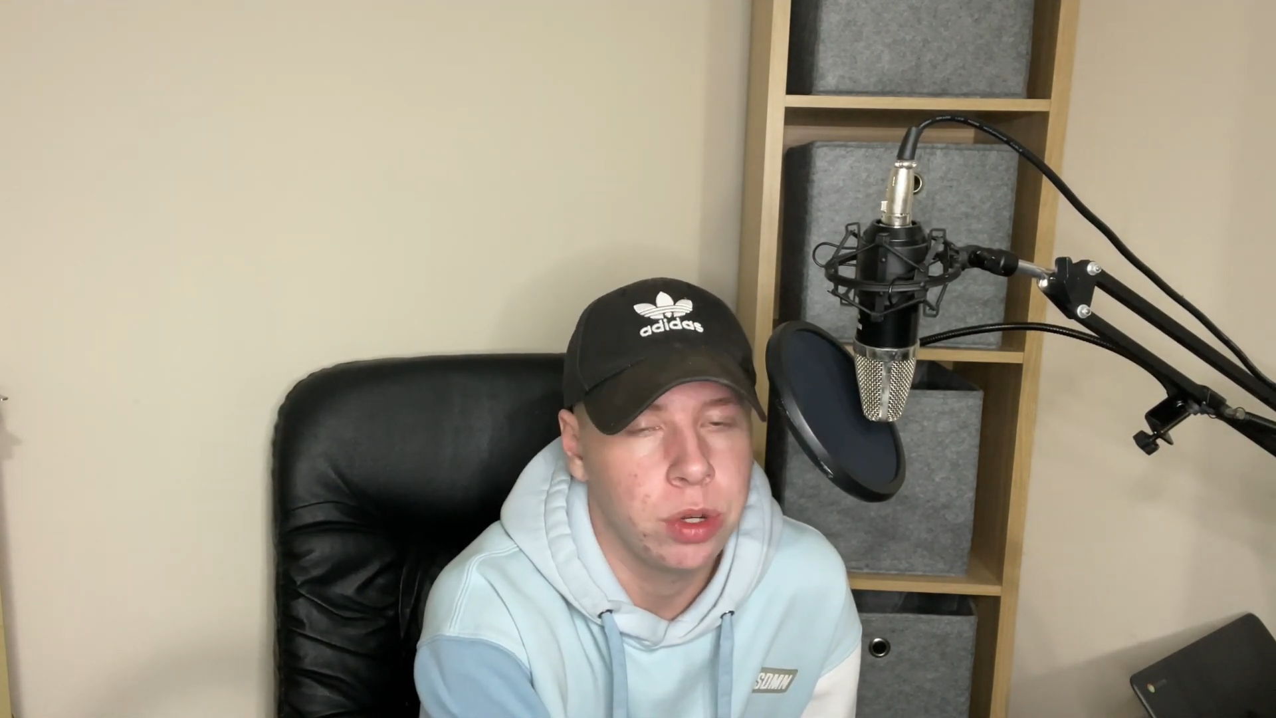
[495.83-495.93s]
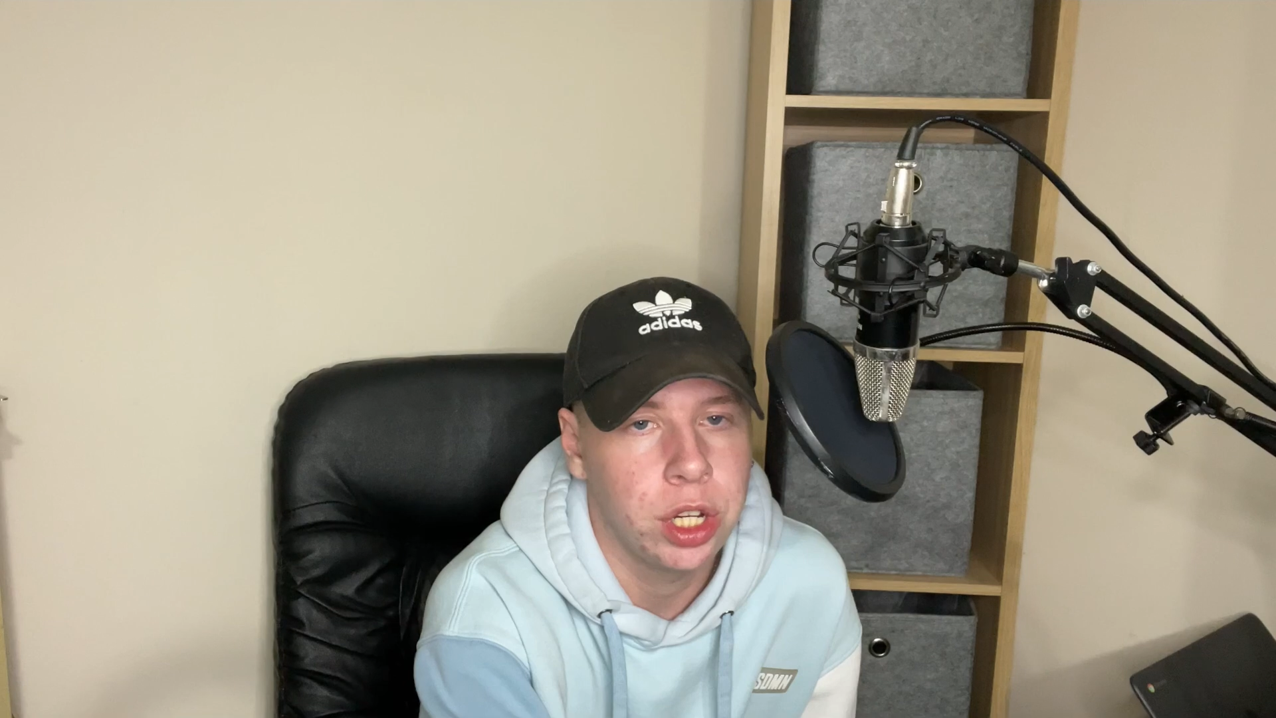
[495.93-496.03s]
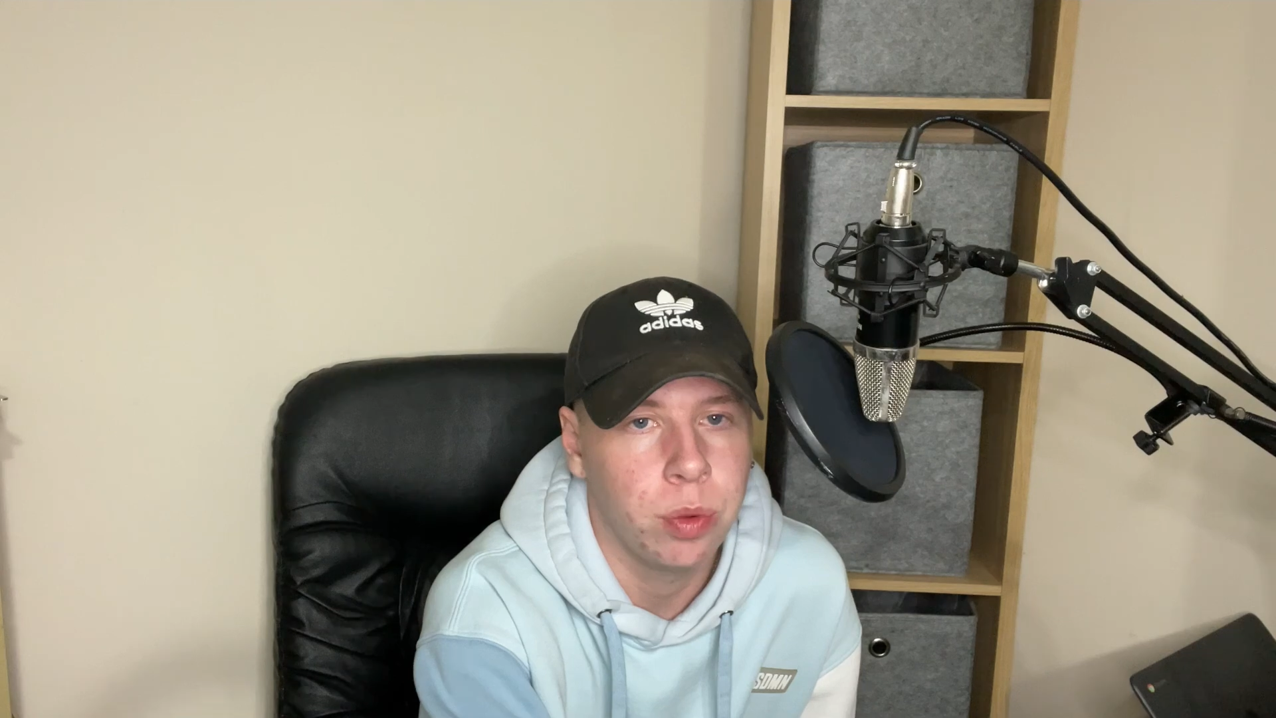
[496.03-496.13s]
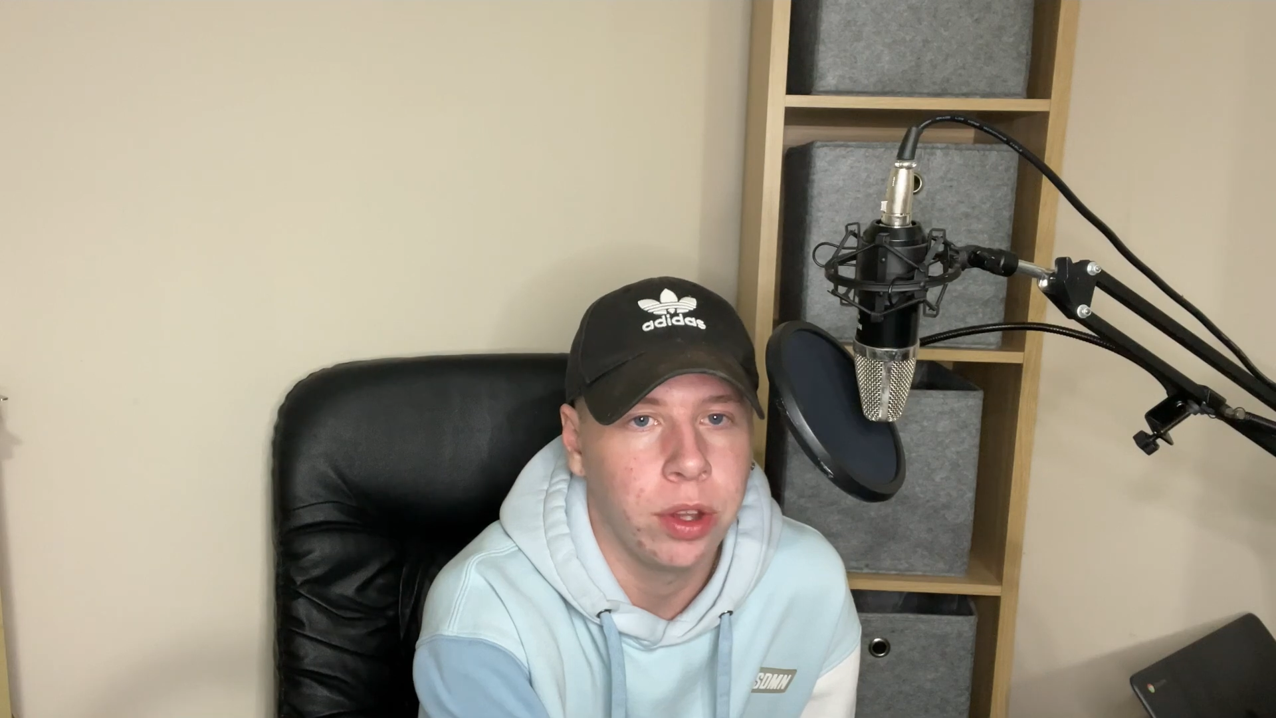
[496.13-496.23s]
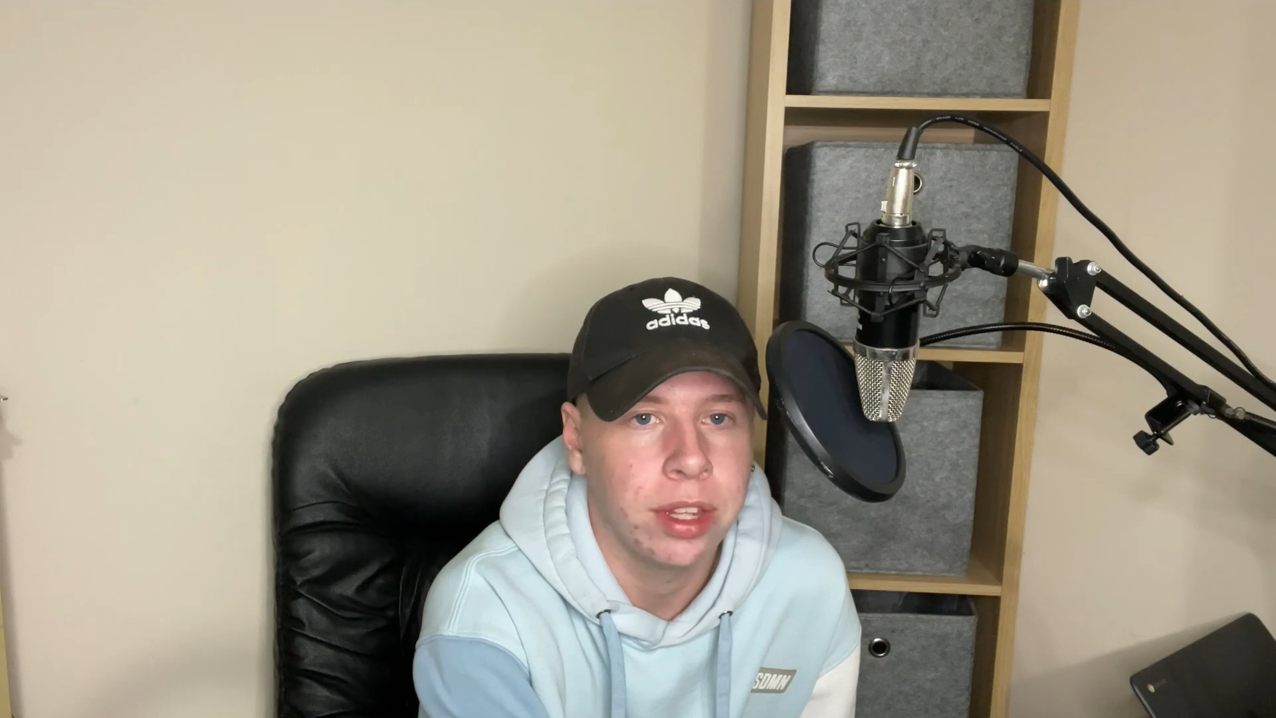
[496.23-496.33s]
which
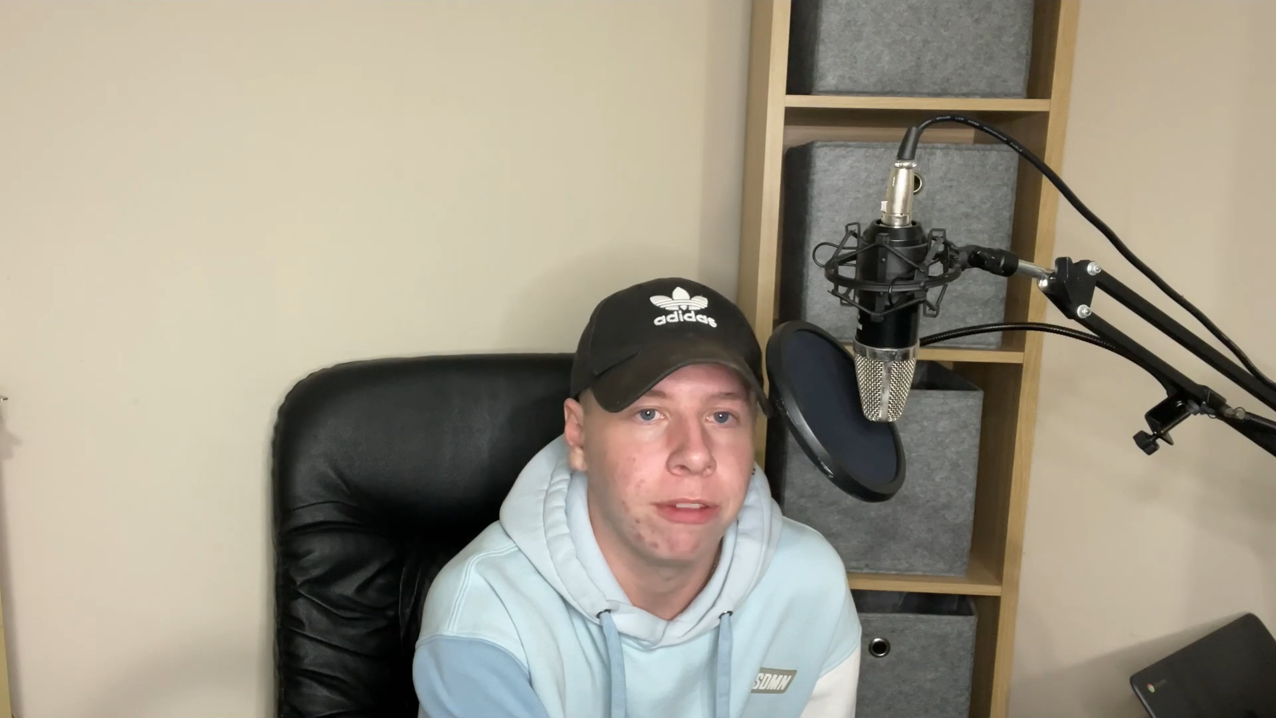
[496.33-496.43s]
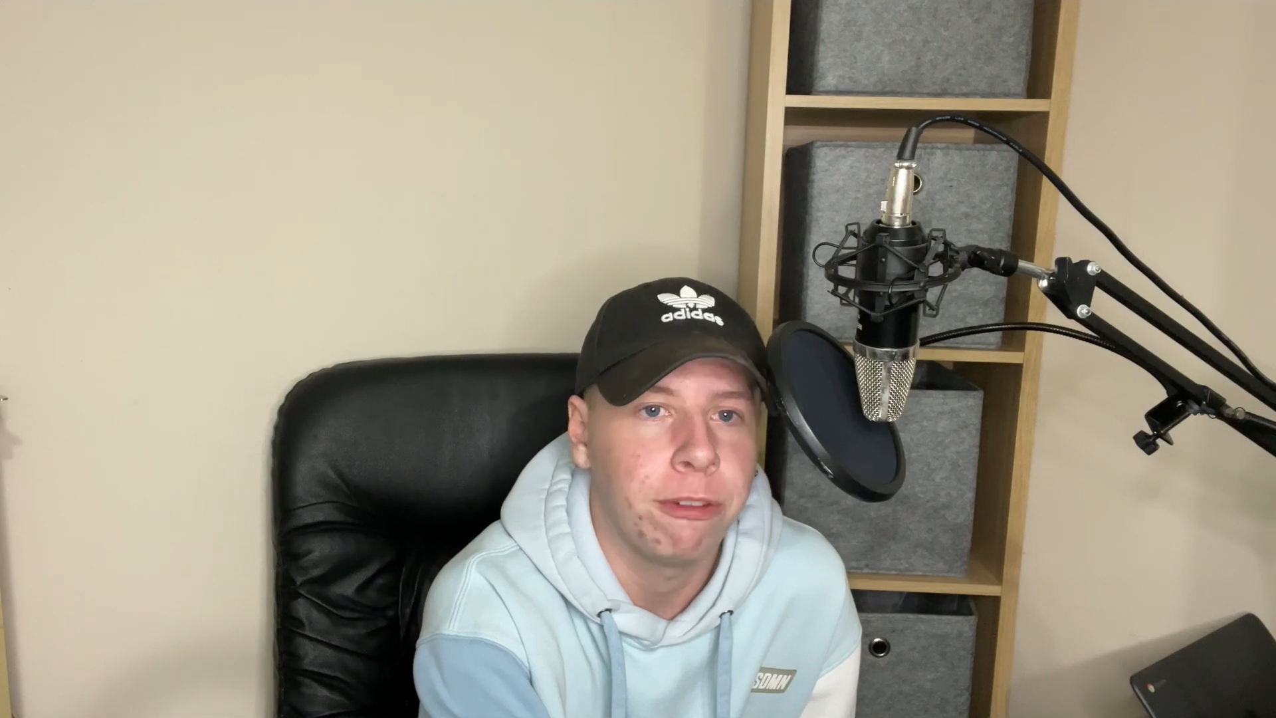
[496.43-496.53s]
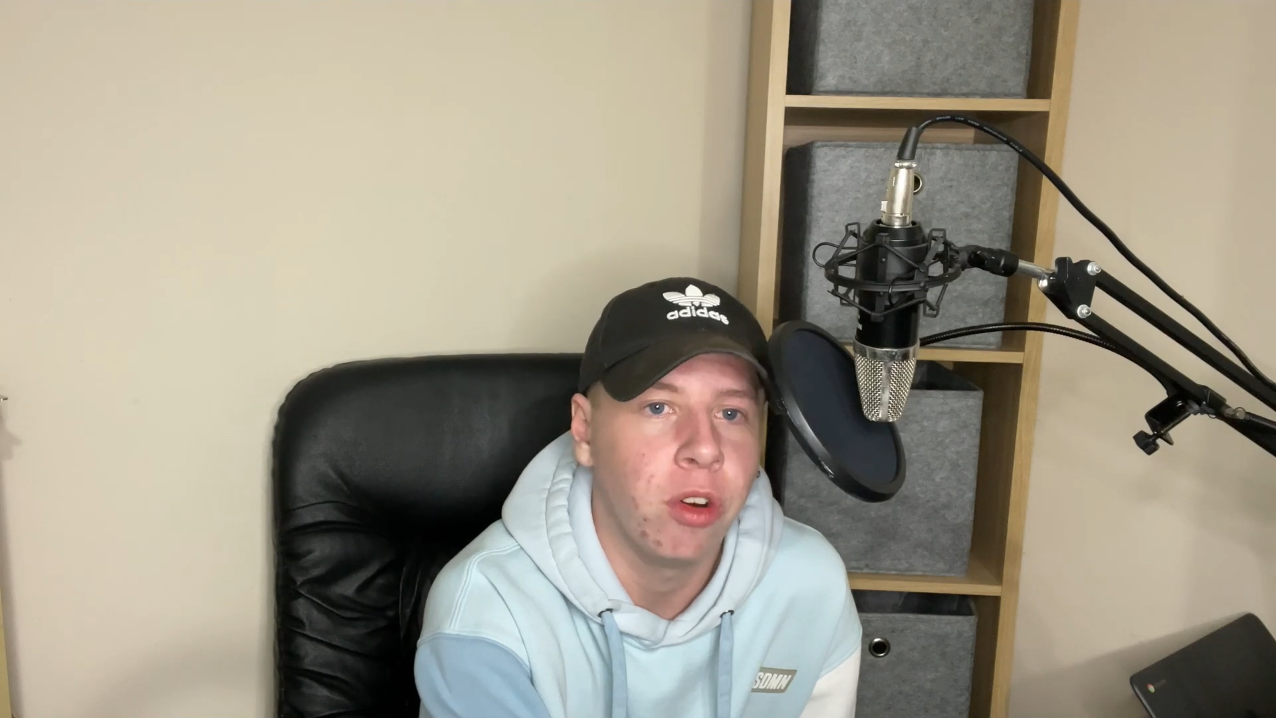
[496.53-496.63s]
is why he's at